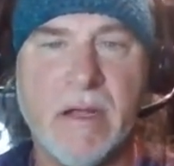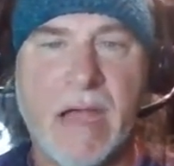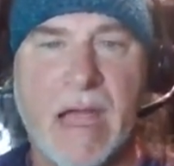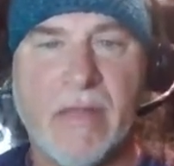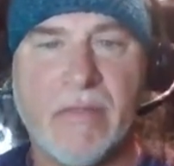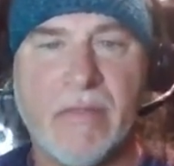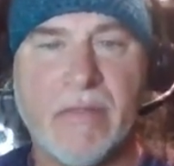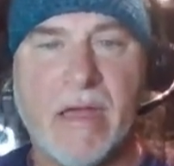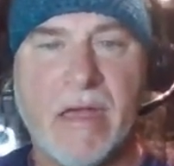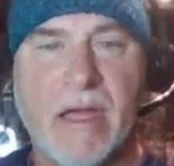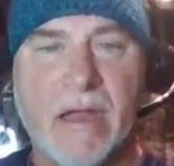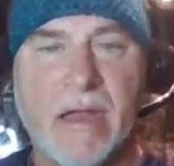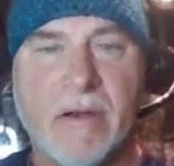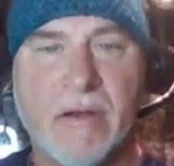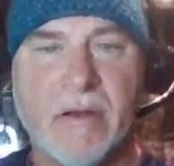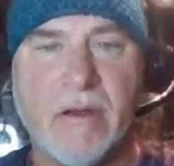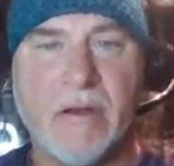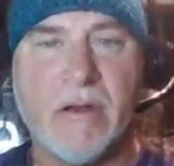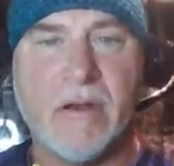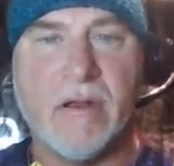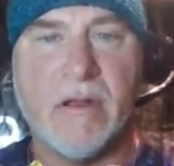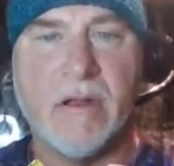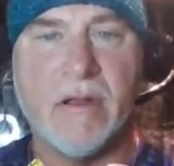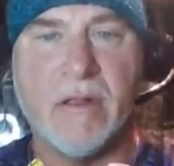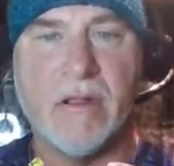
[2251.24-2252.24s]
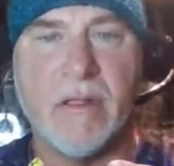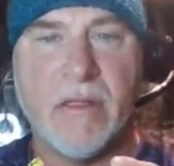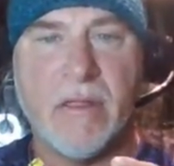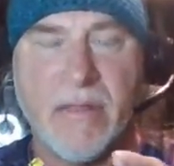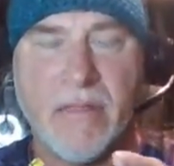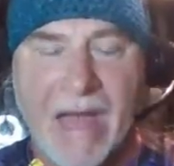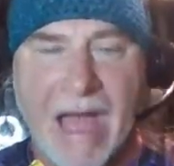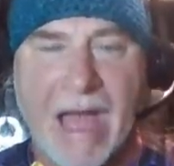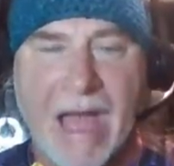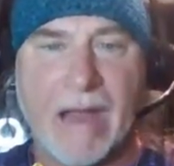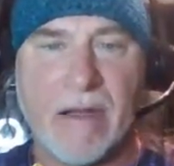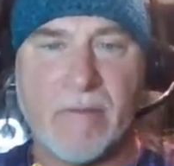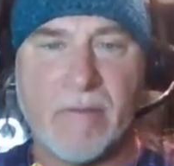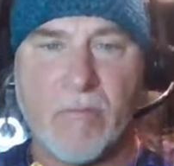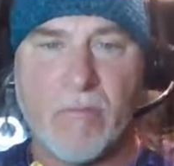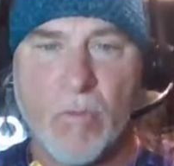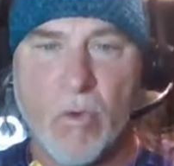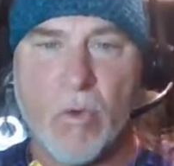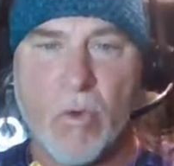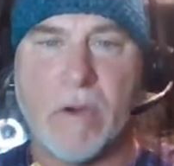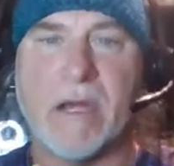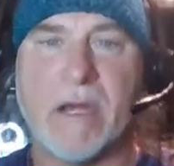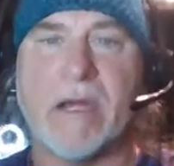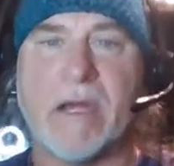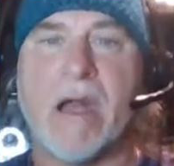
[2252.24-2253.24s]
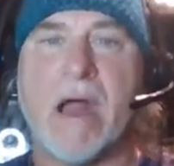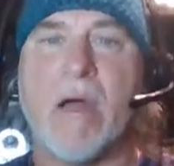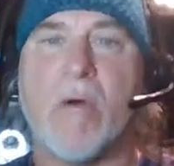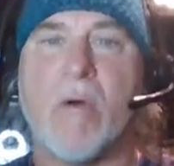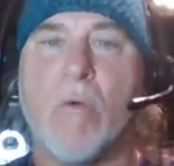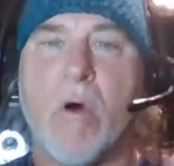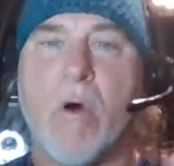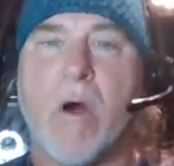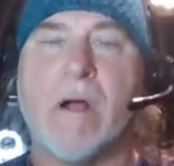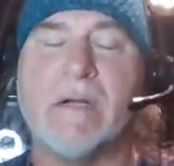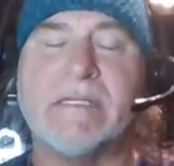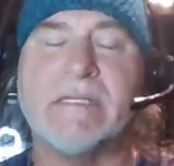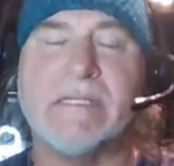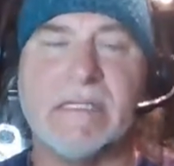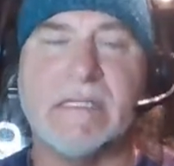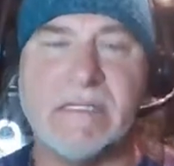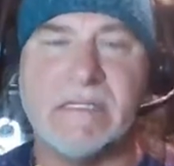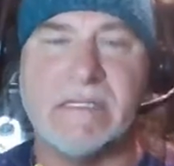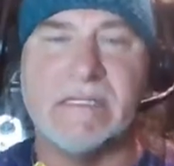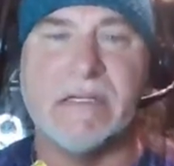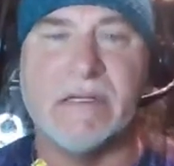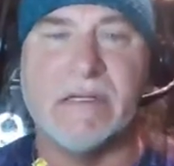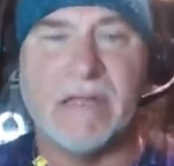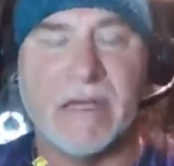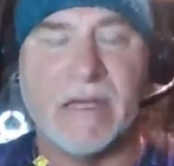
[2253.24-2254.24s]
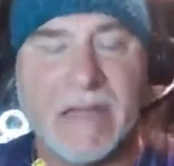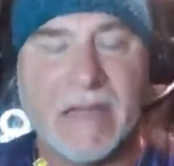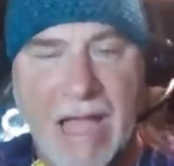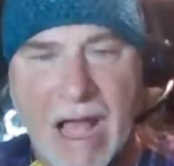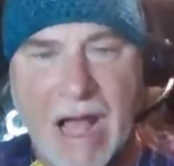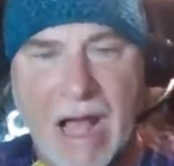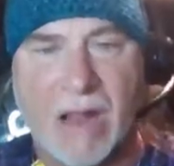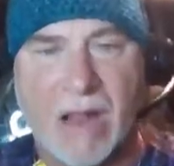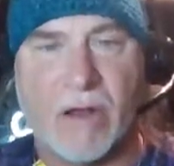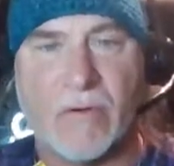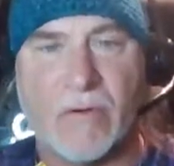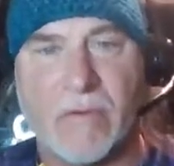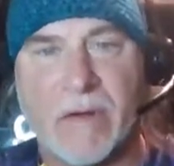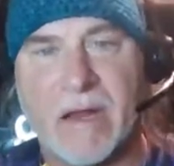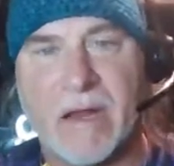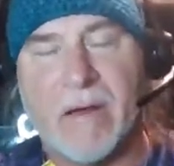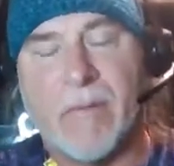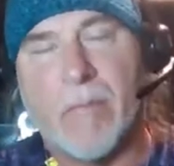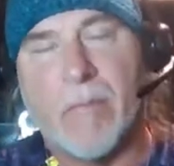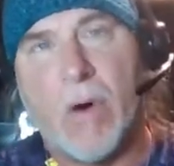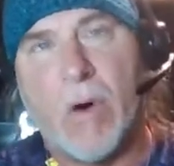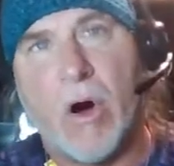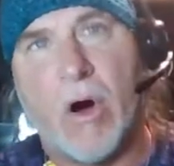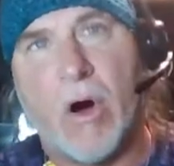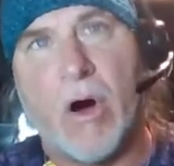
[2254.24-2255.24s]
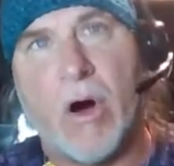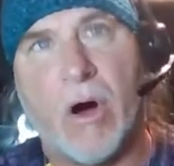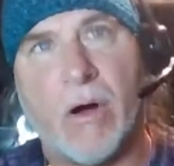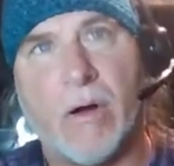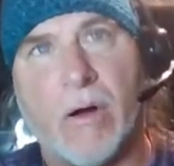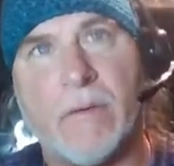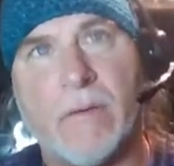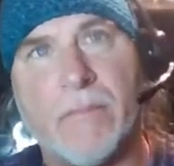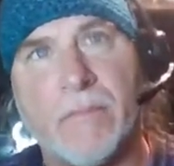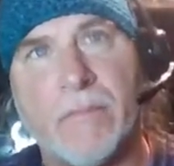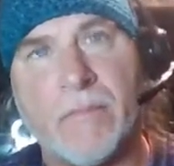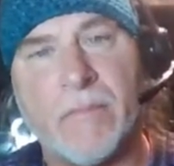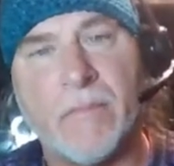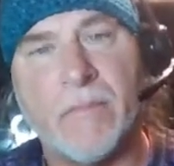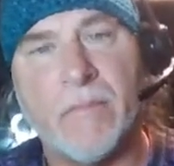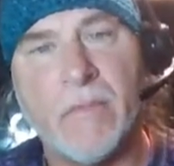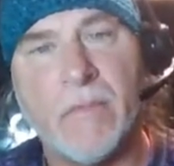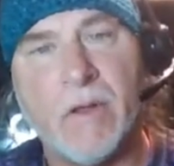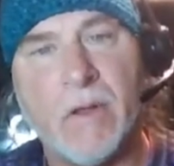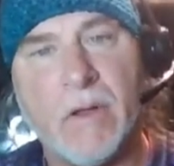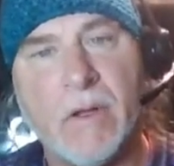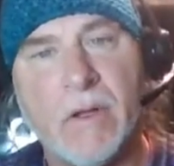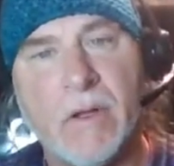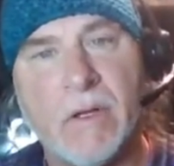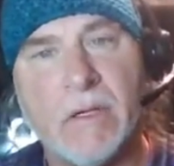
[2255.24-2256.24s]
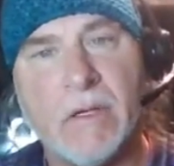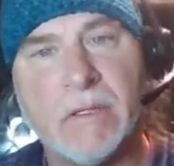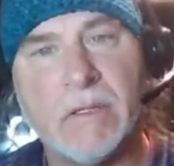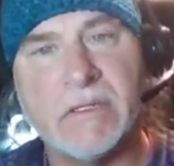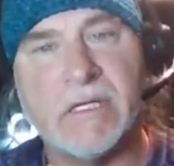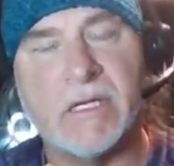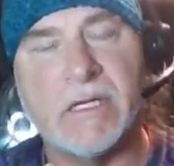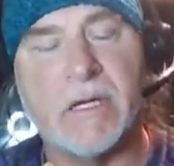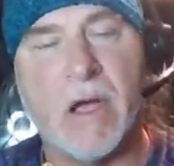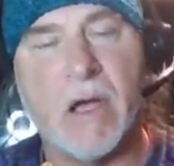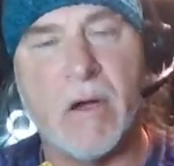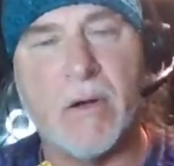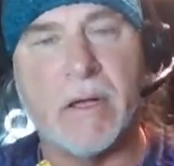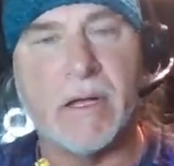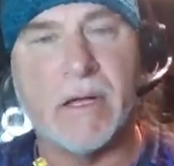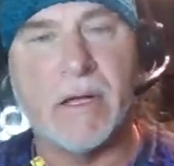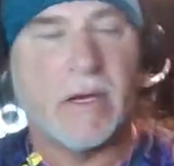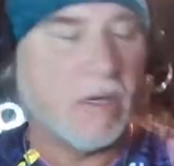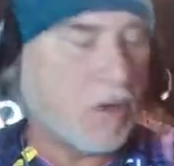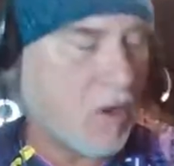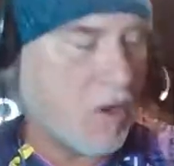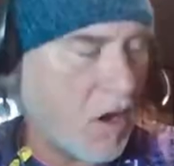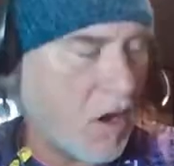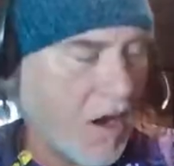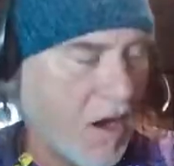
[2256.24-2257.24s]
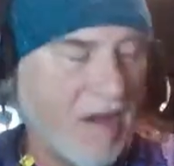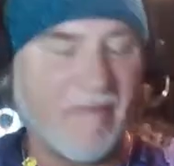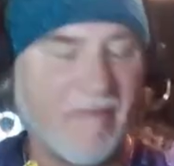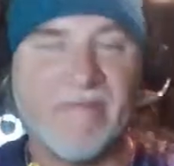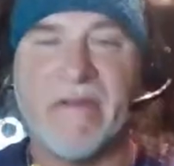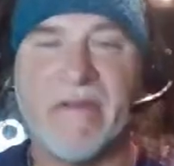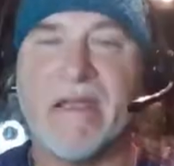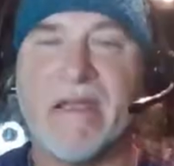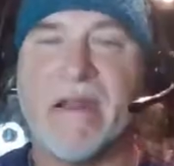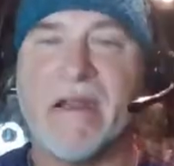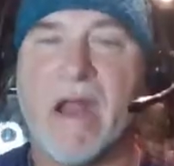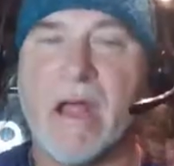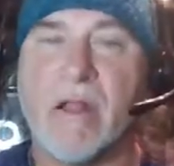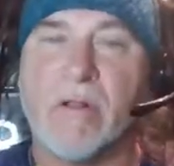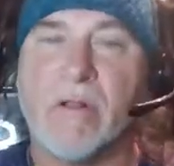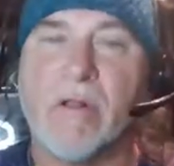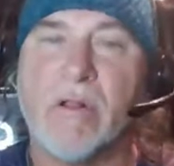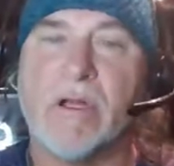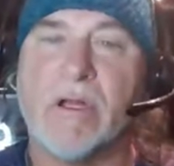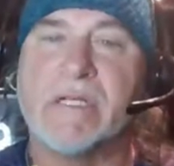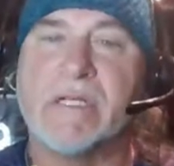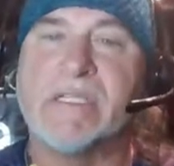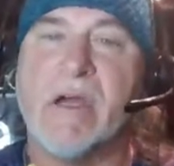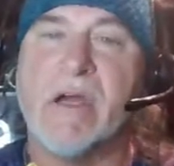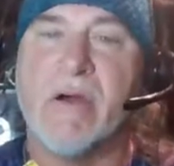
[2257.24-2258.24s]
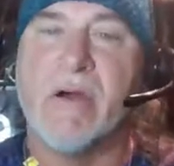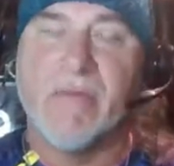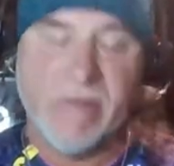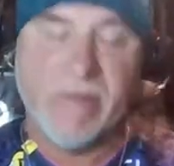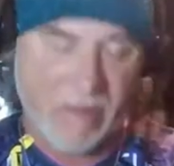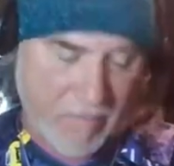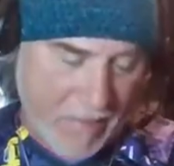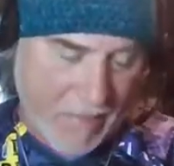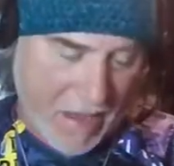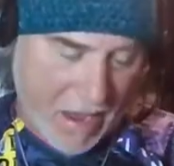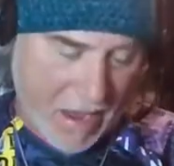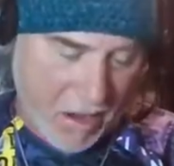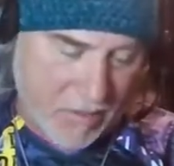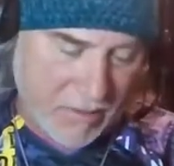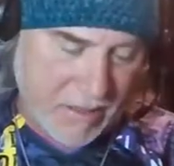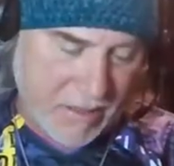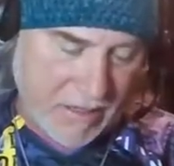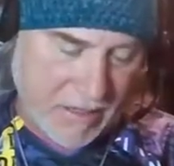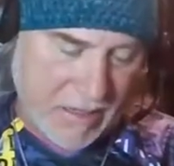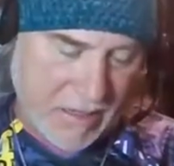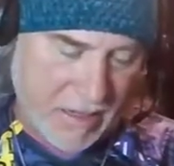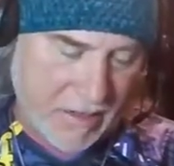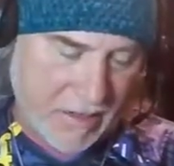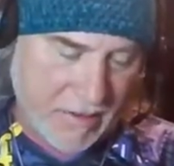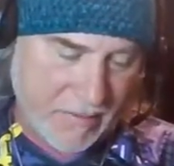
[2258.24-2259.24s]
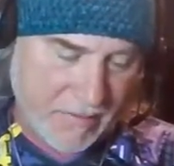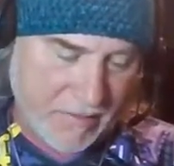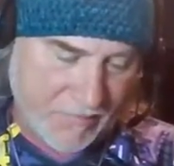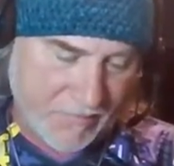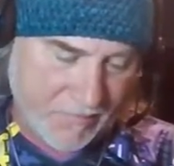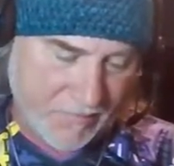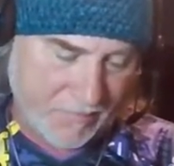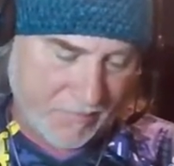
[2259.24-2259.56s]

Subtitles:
And then that morning, I walked into the Galleria Mall to go get a coffee. And I looked over the balcony.